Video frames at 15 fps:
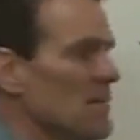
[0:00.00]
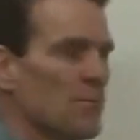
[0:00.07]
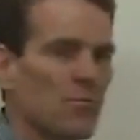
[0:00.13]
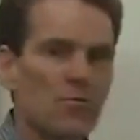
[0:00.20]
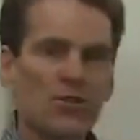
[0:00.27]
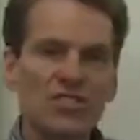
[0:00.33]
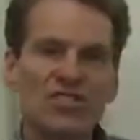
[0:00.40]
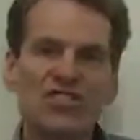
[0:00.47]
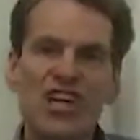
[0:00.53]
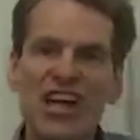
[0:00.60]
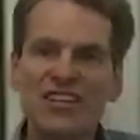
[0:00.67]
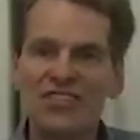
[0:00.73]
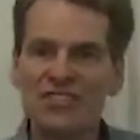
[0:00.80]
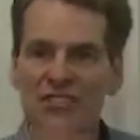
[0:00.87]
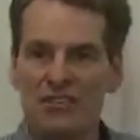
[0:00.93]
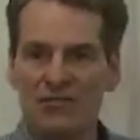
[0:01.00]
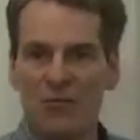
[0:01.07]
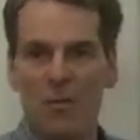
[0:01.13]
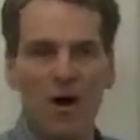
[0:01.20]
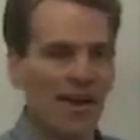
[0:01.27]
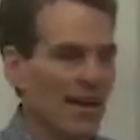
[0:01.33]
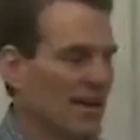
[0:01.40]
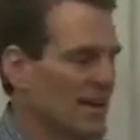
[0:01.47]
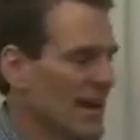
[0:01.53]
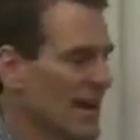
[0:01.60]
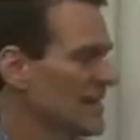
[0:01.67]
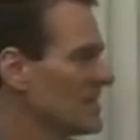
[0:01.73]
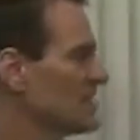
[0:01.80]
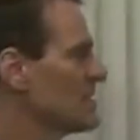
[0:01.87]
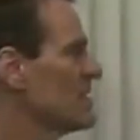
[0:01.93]
the projection of y on
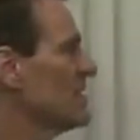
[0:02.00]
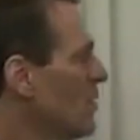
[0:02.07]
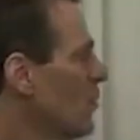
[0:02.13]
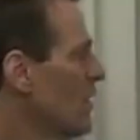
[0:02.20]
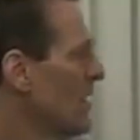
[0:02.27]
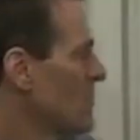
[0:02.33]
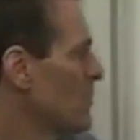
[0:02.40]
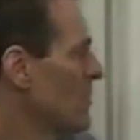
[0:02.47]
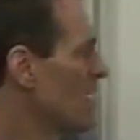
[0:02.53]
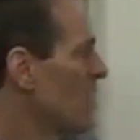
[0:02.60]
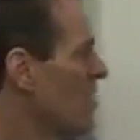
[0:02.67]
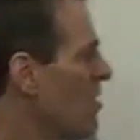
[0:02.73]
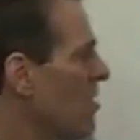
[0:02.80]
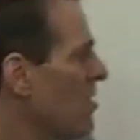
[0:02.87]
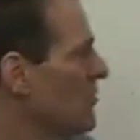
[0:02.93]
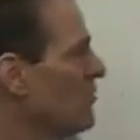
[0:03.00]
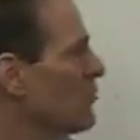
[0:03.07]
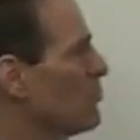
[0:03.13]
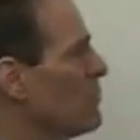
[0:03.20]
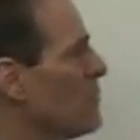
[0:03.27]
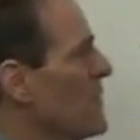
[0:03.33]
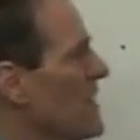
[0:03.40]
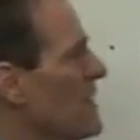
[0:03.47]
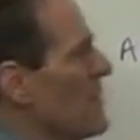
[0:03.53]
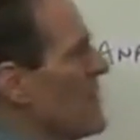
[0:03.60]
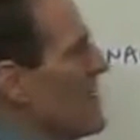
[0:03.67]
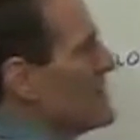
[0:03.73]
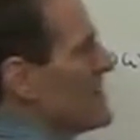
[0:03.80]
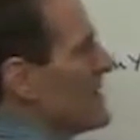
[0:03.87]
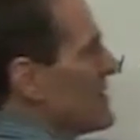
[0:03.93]
x. We call
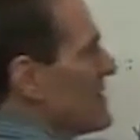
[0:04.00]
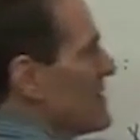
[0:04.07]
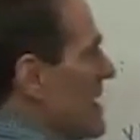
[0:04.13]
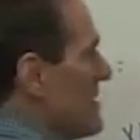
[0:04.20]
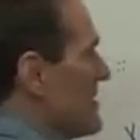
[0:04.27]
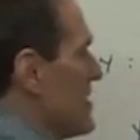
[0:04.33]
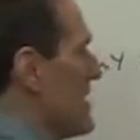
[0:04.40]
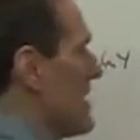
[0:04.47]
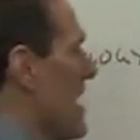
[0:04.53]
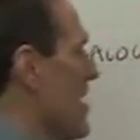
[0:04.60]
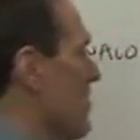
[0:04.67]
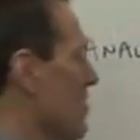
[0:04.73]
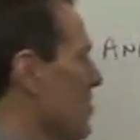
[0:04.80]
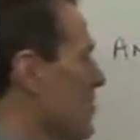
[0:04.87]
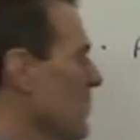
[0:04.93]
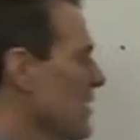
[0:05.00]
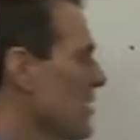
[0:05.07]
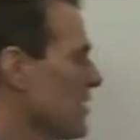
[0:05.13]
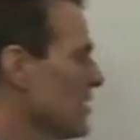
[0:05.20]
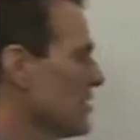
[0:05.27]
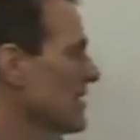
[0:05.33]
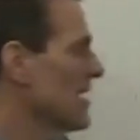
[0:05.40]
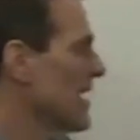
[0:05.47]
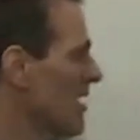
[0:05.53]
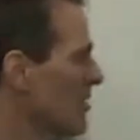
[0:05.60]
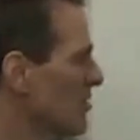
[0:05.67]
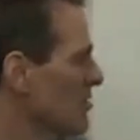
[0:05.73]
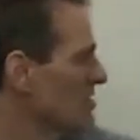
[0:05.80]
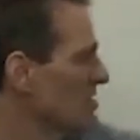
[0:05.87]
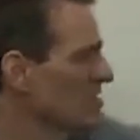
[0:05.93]
minimizing the size of the error, we call the
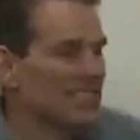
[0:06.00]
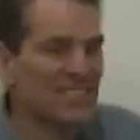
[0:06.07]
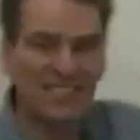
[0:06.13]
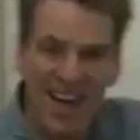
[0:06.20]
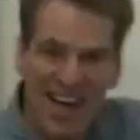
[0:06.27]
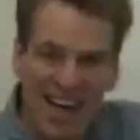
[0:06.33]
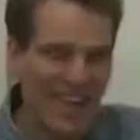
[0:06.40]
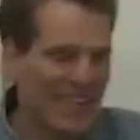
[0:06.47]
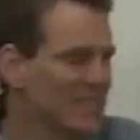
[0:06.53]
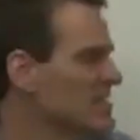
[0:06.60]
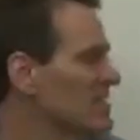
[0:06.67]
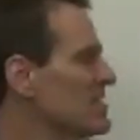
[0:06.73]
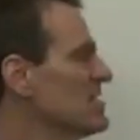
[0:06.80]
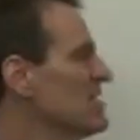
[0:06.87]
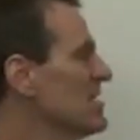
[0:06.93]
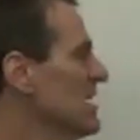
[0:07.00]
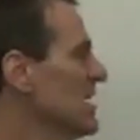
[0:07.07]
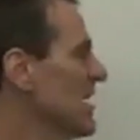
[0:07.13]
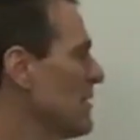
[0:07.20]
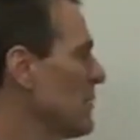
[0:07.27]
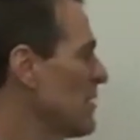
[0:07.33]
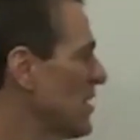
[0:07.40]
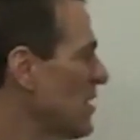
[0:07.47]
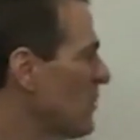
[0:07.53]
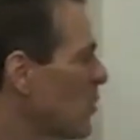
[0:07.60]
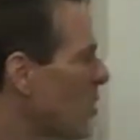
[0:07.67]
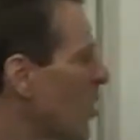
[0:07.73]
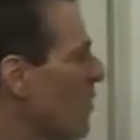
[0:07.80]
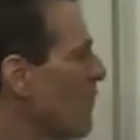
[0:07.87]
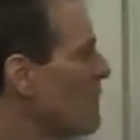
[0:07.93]
error the size, and we
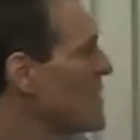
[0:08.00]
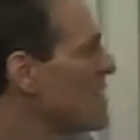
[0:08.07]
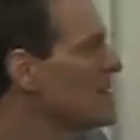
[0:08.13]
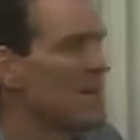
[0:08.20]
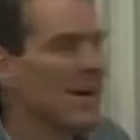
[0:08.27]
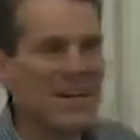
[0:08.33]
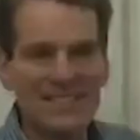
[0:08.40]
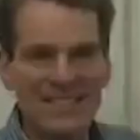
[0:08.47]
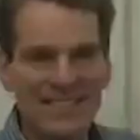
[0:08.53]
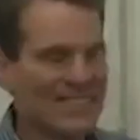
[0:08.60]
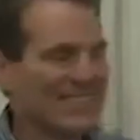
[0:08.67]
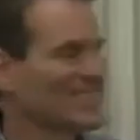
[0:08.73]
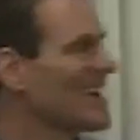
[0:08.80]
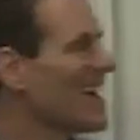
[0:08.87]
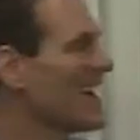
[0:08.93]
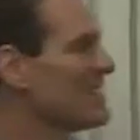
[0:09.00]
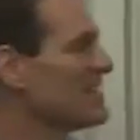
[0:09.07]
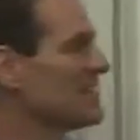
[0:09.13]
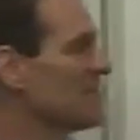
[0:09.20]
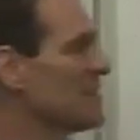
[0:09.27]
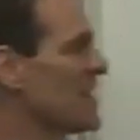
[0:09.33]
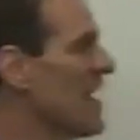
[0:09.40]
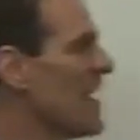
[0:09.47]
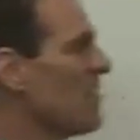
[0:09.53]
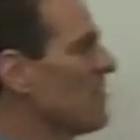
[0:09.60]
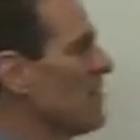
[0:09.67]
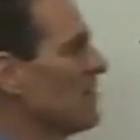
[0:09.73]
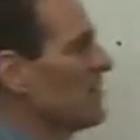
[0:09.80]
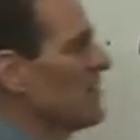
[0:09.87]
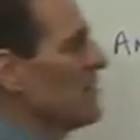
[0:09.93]
call minimizing the size of the
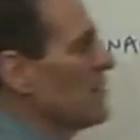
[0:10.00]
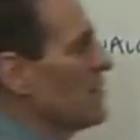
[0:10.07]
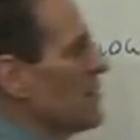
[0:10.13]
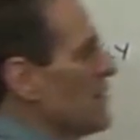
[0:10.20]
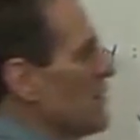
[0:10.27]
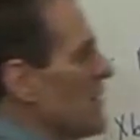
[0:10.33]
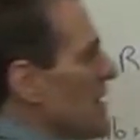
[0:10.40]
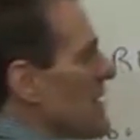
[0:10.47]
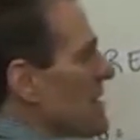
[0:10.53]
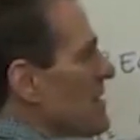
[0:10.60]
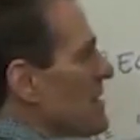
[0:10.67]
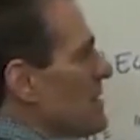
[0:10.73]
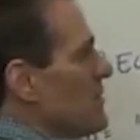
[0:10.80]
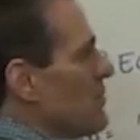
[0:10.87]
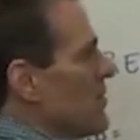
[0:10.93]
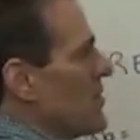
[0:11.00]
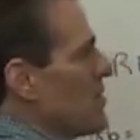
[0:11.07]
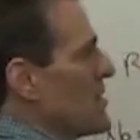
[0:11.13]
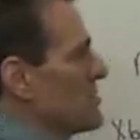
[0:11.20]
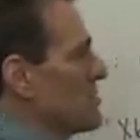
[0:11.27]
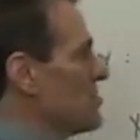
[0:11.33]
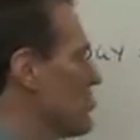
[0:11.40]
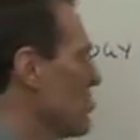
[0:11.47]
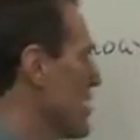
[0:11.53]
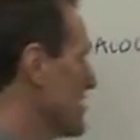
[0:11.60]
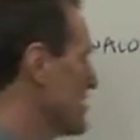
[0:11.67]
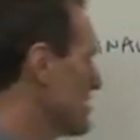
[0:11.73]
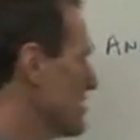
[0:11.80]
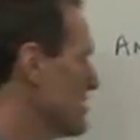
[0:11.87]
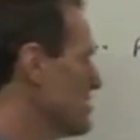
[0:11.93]
error the thing that the regression
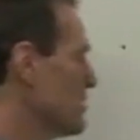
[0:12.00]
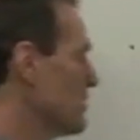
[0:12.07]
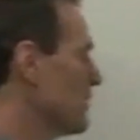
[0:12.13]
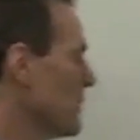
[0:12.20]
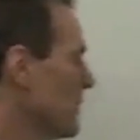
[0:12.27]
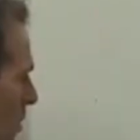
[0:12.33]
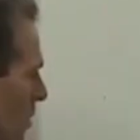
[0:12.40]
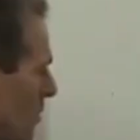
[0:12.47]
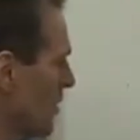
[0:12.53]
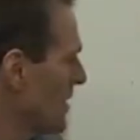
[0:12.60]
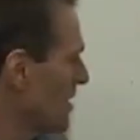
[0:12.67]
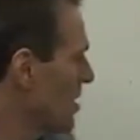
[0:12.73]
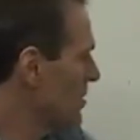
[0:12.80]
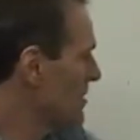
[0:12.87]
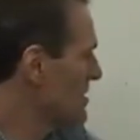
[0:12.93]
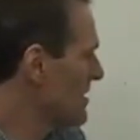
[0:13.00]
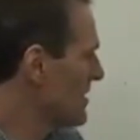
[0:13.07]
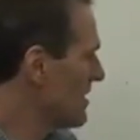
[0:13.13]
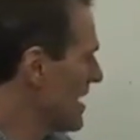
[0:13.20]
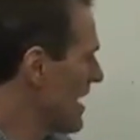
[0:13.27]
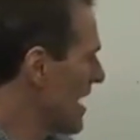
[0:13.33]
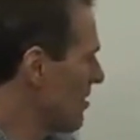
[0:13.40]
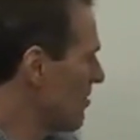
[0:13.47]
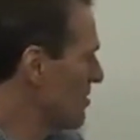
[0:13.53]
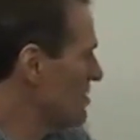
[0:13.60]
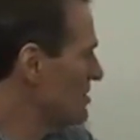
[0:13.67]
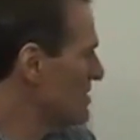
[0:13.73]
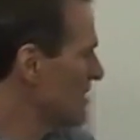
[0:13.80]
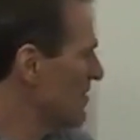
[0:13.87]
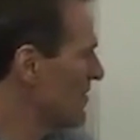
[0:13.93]
tries to do. When we notice that the
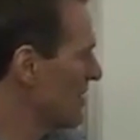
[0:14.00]
errors